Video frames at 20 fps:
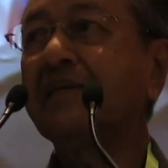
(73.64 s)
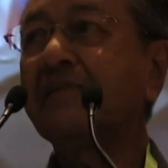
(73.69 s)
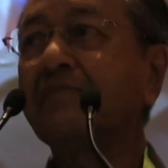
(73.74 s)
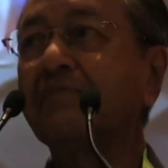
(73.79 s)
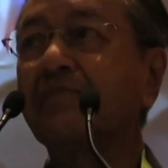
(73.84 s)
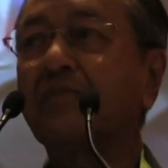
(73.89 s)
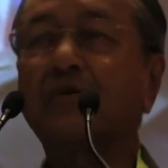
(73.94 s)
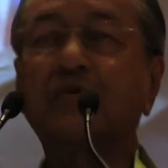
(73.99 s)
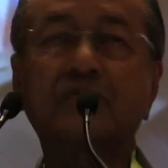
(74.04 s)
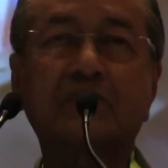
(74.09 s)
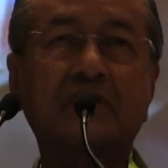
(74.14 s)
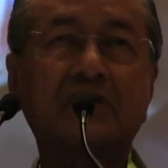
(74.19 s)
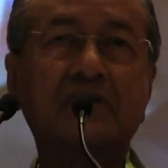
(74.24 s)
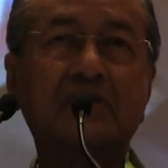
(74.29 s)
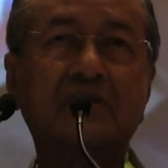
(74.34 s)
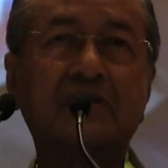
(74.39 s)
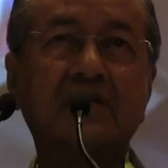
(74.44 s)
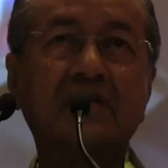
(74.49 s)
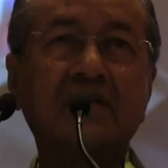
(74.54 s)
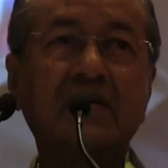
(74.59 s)
important
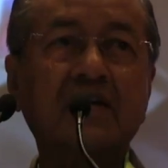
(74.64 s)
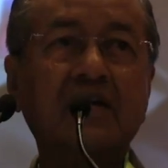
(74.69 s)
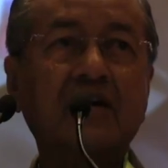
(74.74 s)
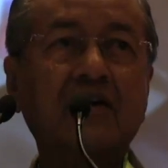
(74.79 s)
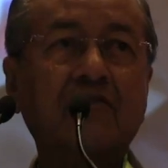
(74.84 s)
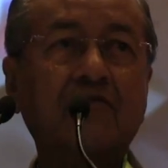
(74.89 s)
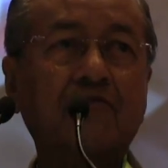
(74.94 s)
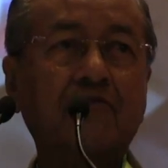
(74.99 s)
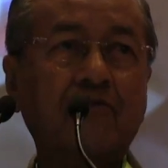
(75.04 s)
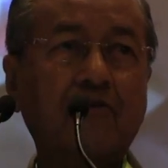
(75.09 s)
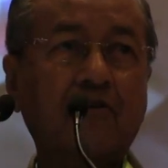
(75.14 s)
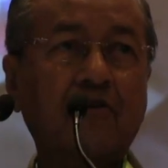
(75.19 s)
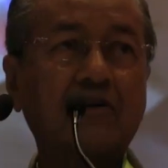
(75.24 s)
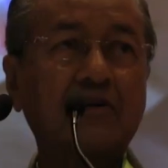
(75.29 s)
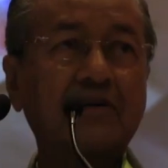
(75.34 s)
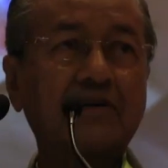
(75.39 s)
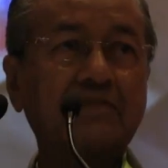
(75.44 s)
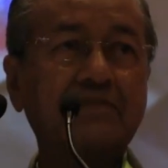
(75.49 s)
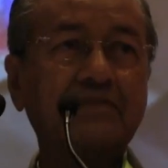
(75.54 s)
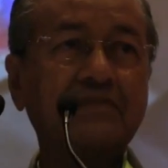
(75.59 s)

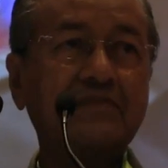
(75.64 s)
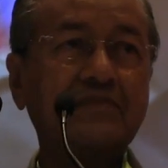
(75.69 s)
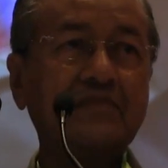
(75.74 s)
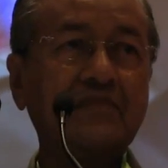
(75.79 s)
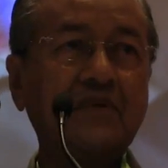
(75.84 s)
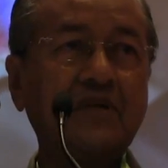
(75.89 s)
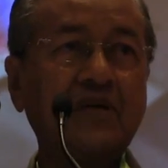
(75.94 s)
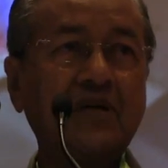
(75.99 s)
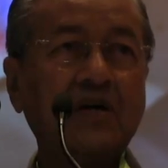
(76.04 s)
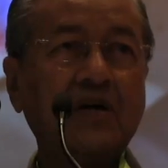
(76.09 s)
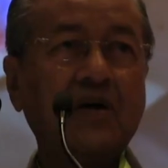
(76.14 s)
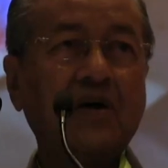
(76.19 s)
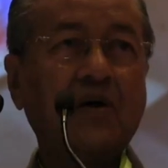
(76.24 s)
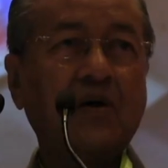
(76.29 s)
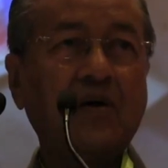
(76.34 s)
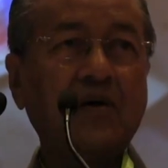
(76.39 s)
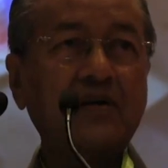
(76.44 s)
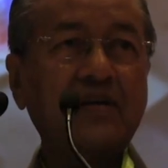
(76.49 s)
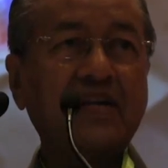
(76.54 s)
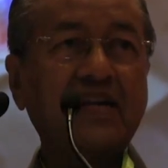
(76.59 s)
forum
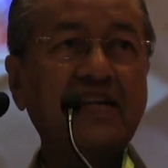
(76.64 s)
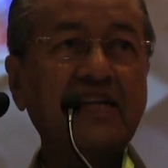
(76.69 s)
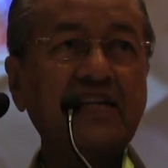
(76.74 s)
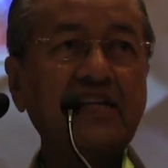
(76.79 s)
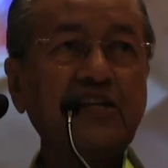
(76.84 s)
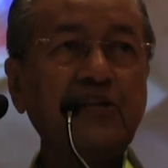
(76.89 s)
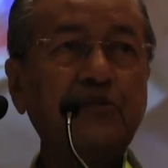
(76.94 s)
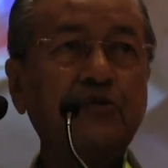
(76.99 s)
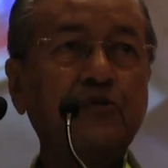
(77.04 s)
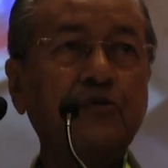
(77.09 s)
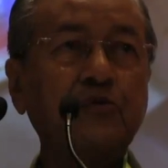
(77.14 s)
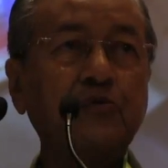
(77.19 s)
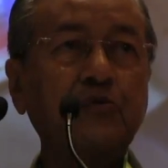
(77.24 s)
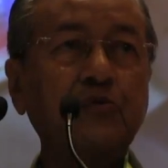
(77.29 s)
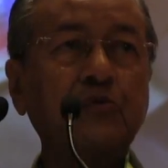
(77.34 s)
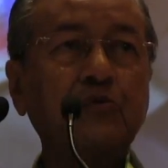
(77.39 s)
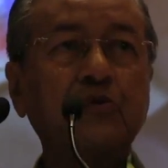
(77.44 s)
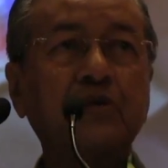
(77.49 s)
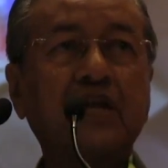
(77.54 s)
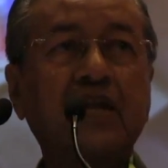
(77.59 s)
on an
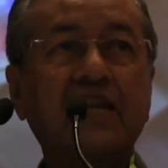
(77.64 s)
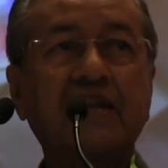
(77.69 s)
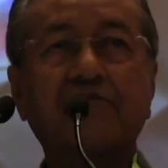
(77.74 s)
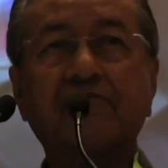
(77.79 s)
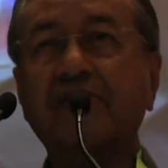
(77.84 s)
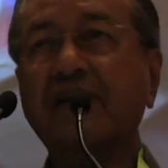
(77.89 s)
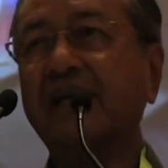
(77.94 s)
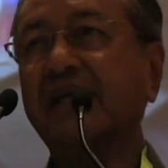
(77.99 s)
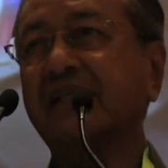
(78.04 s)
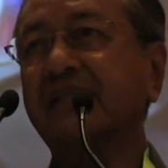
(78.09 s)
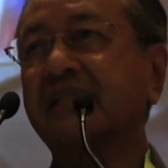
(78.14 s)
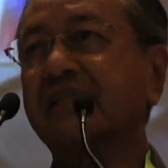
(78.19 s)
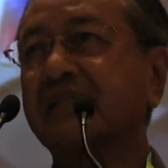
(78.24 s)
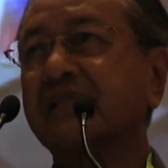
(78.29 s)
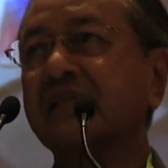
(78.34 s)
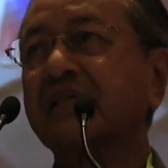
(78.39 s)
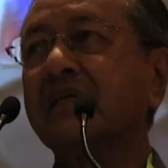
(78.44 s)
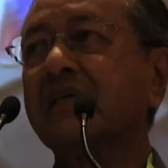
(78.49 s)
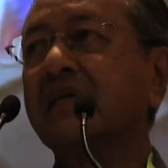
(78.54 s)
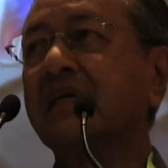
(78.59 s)
issue that
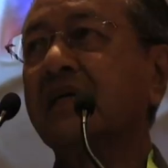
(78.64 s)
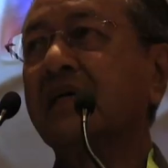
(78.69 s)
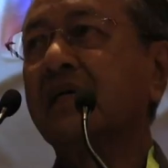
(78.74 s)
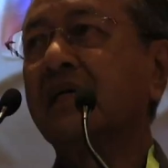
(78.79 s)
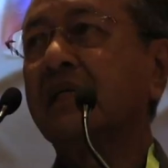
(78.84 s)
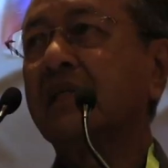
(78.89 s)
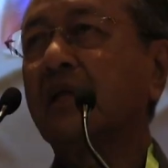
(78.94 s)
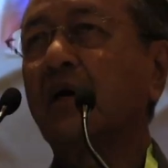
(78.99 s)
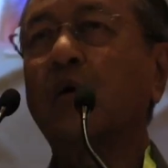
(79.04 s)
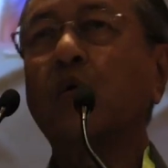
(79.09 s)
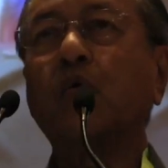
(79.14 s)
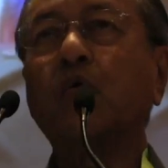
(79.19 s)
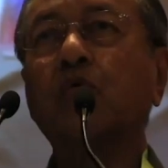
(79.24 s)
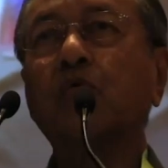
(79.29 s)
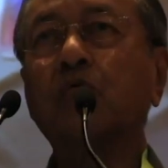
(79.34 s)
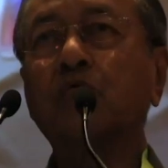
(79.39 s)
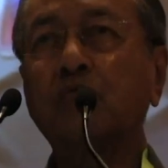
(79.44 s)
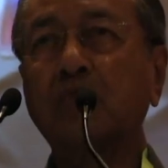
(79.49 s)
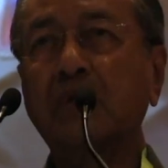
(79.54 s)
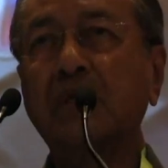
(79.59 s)
affects the whole
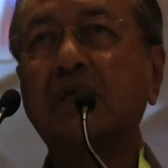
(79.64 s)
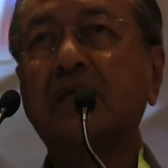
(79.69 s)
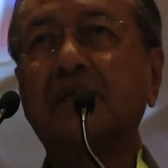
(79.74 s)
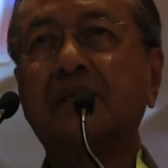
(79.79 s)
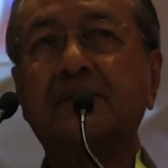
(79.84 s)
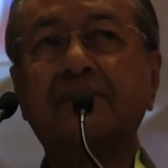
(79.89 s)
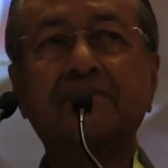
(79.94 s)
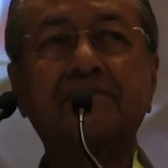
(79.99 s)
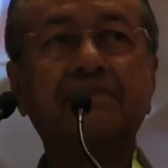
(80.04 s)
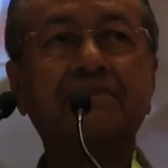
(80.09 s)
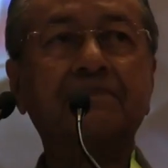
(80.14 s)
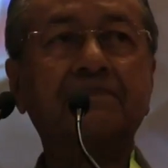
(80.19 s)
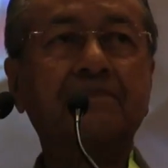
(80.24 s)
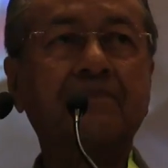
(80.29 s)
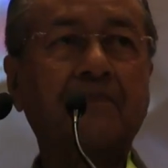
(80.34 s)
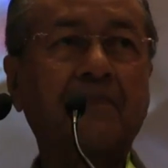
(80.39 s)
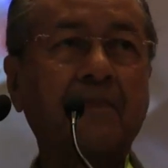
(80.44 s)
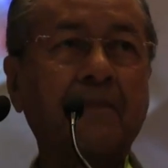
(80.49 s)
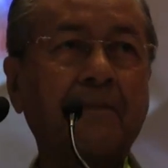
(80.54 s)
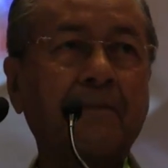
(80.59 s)
world.
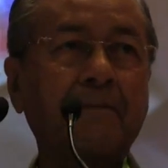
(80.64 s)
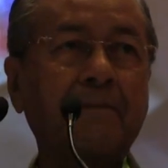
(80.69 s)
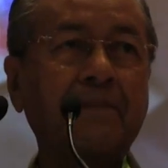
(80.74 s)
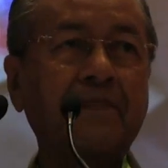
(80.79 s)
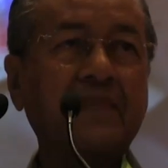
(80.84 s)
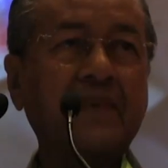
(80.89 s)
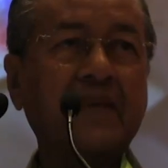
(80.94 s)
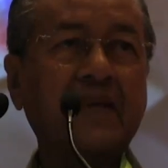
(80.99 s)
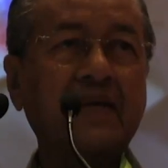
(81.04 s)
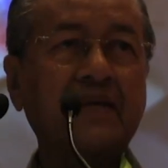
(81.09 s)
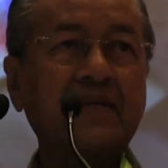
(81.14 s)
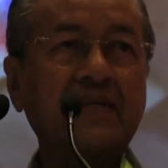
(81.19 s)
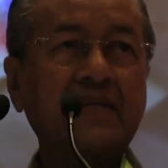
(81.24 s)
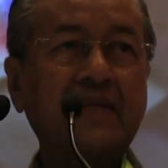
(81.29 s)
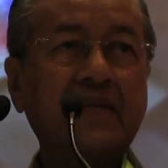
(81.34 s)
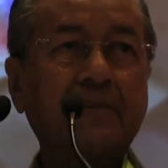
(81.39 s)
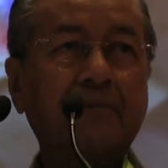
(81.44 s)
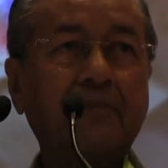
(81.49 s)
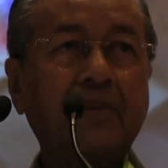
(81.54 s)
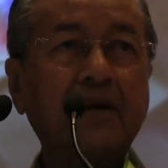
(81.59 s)

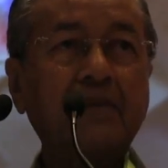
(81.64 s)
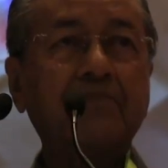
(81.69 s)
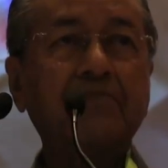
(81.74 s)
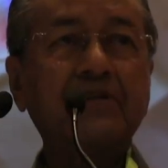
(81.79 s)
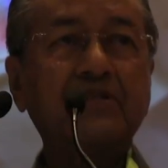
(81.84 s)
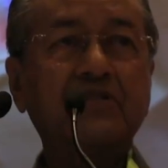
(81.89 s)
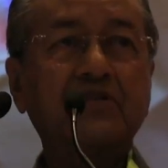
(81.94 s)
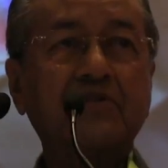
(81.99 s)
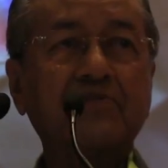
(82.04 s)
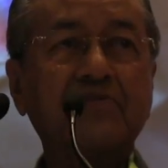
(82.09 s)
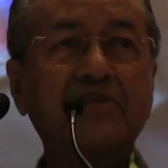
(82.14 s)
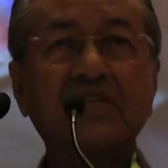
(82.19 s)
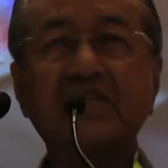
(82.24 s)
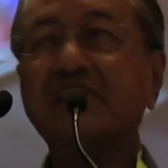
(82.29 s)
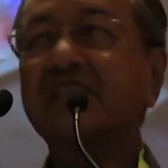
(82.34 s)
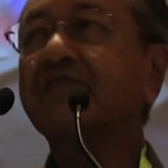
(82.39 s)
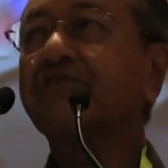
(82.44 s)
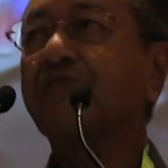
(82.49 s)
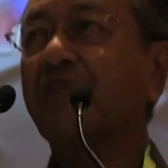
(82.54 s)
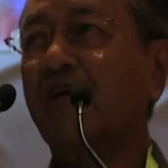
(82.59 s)
The purpose of
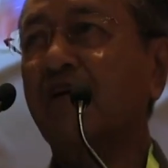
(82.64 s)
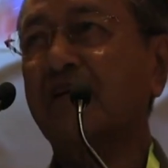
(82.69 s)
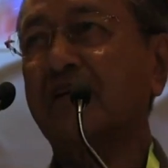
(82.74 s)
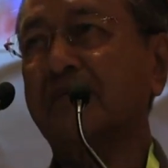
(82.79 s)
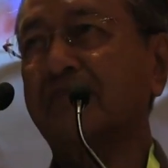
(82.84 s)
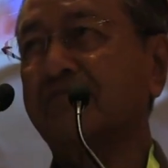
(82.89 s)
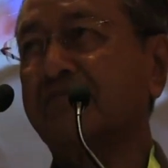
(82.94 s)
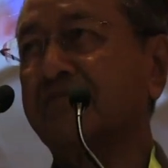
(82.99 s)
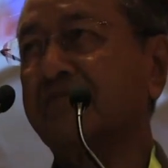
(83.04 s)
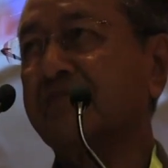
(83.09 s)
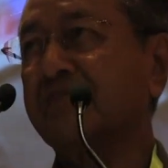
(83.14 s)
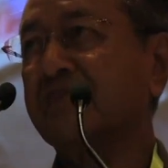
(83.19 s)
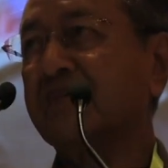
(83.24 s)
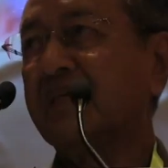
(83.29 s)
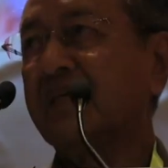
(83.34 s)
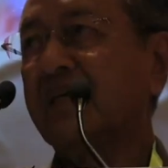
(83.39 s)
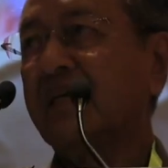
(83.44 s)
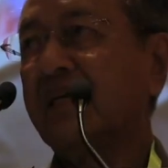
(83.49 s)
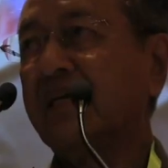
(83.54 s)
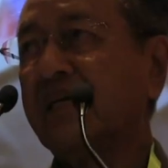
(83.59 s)
this forum
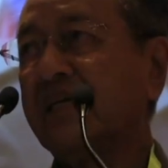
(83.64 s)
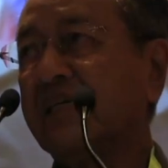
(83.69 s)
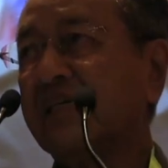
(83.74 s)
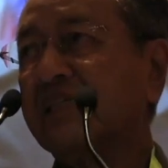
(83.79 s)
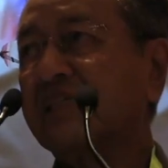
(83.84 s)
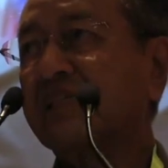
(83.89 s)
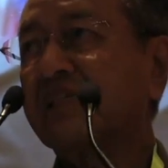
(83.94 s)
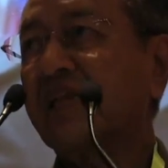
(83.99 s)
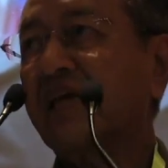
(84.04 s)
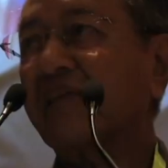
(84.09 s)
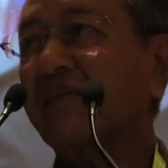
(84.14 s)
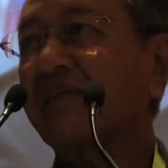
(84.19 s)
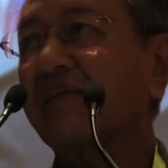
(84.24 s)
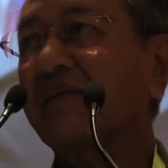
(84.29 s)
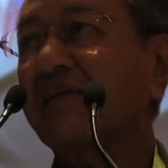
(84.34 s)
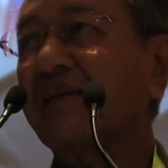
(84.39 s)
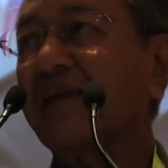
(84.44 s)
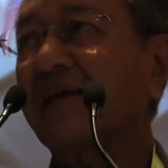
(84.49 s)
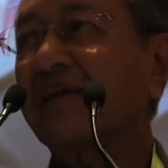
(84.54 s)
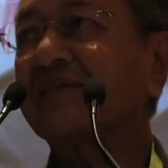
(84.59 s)
is
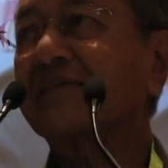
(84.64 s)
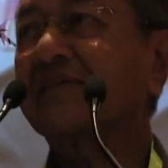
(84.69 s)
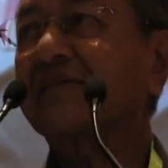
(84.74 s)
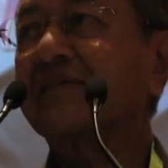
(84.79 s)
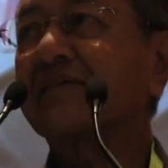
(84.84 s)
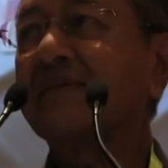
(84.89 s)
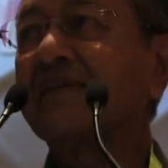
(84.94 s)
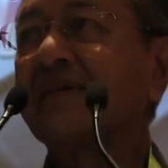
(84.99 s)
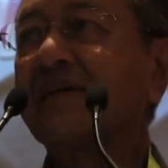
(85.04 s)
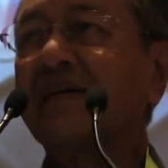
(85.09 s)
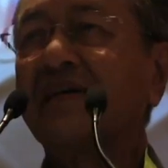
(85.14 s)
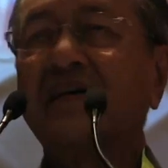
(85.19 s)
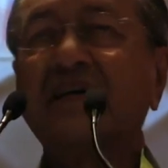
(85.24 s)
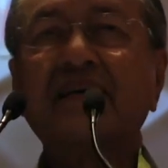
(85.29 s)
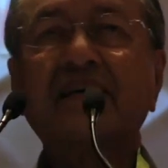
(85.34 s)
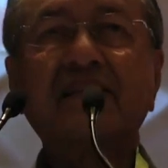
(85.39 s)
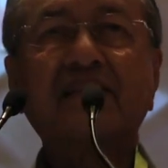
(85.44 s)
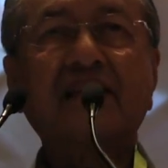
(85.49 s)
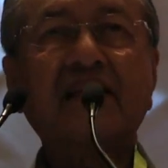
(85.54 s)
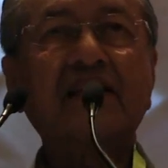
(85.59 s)
nothing less
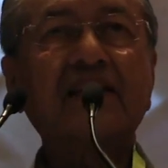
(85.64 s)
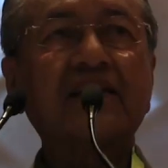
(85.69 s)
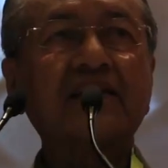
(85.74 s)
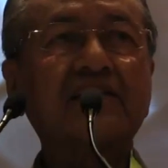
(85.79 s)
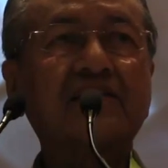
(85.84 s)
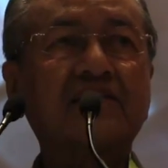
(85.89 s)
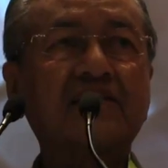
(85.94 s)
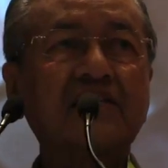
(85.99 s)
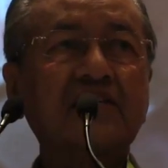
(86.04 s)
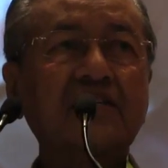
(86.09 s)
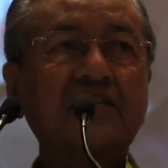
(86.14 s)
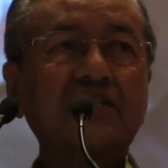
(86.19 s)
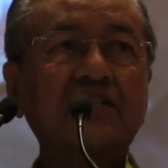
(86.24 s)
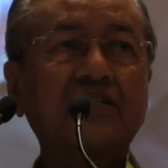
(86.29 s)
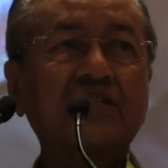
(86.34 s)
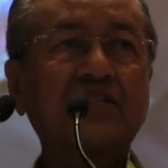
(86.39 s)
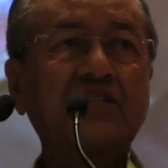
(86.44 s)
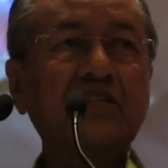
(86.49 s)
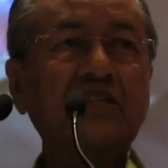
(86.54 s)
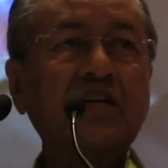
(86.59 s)
than the
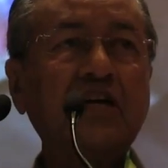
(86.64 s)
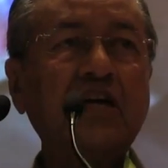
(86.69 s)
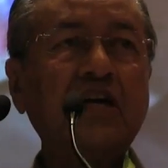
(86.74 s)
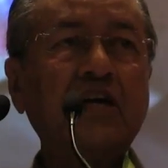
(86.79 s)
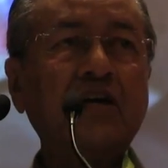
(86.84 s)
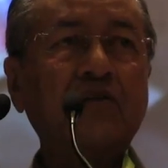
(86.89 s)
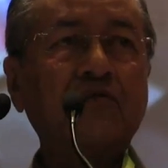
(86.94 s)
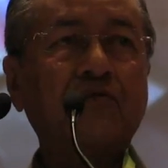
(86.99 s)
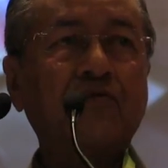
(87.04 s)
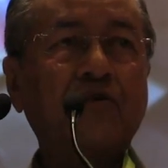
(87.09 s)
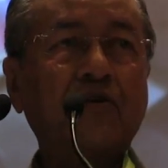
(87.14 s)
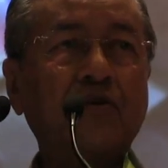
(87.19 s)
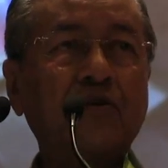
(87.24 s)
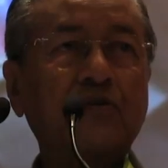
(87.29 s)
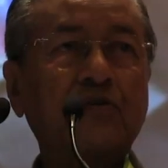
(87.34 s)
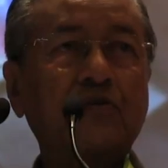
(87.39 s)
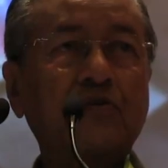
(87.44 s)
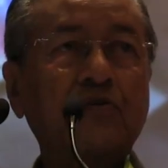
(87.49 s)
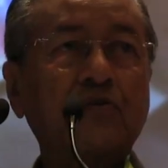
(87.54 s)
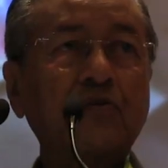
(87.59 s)
search for
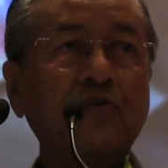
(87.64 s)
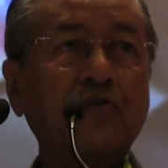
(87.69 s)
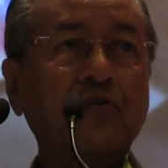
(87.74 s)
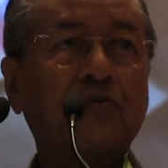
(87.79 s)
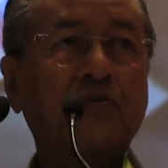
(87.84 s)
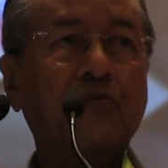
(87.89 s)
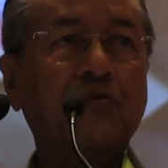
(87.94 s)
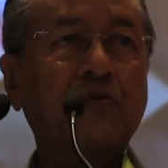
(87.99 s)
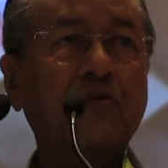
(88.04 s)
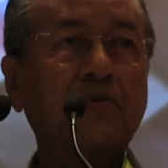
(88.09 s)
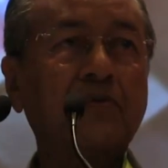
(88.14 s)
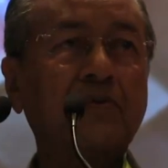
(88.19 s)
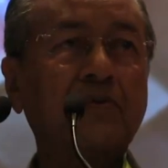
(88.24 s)
truth